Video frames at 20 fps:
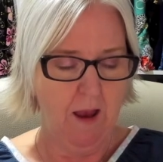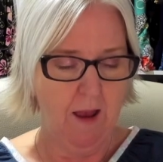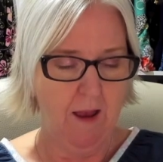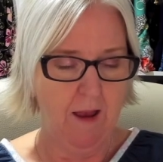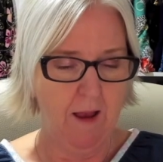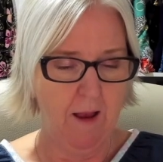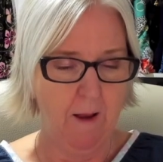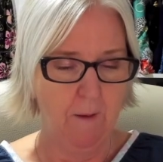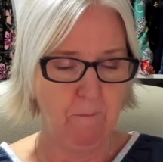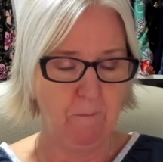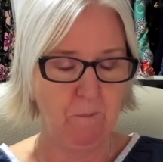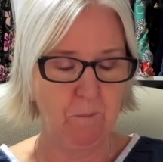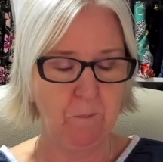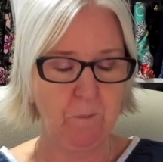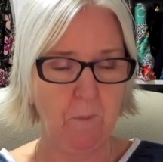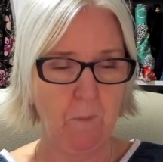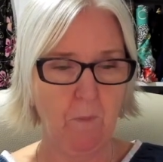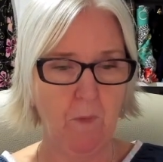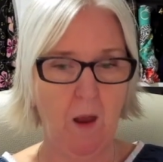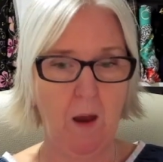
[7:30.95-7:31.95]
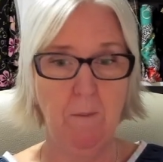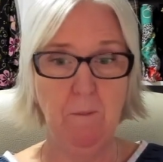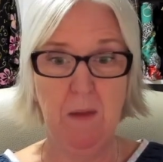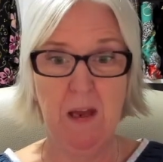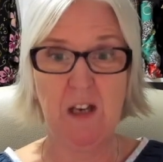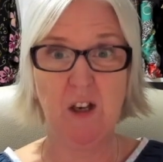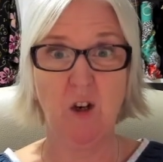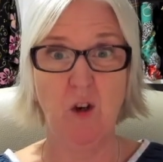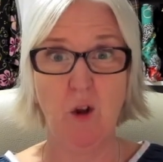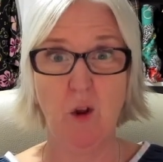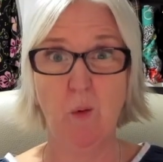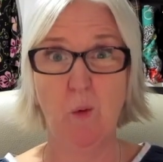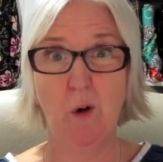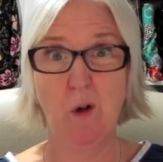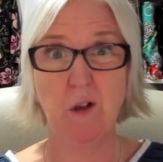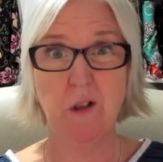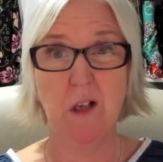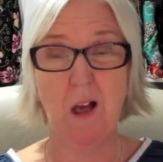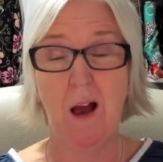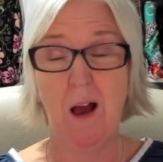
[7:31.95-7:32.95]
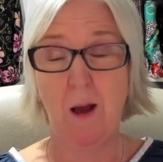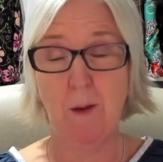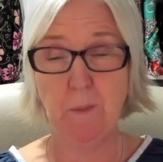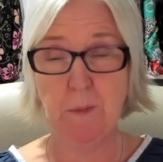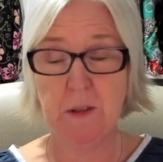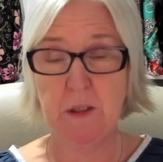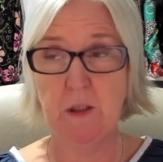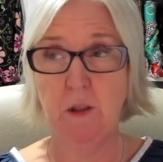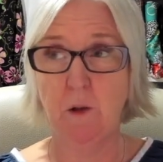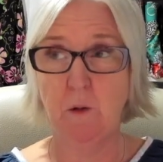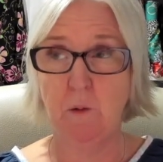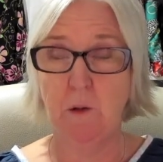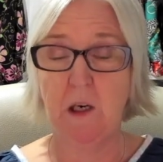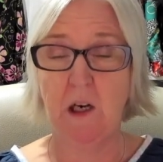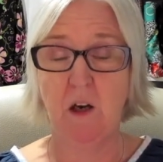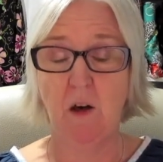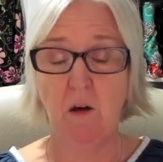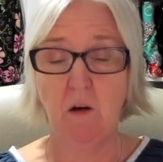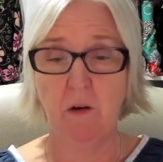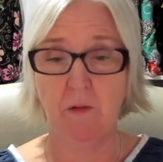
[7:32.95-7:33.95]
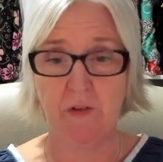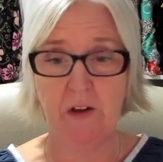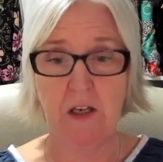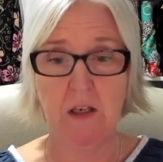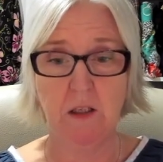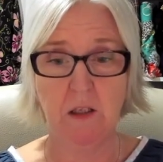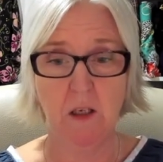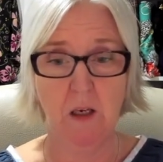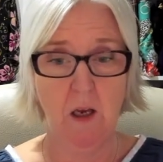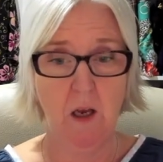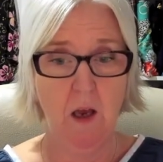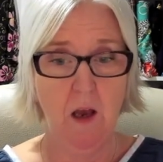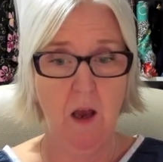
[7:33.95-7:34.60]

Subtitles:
And make another one because I absolutely love it.